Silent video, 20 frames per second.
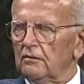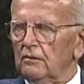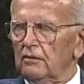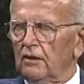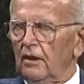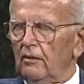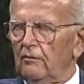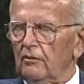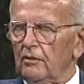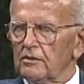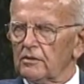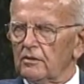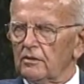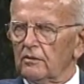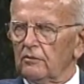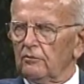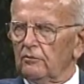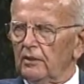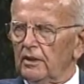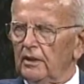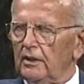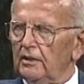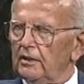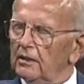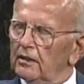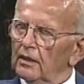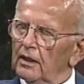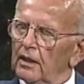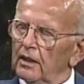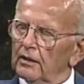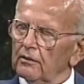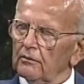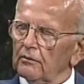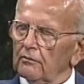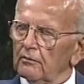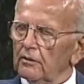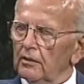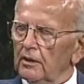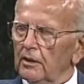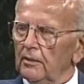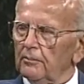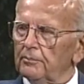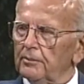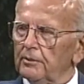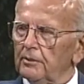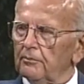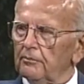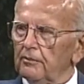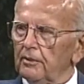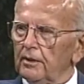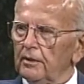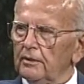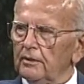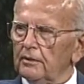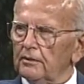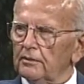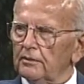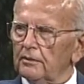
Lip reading: that wasn't the way that I grew up and the way that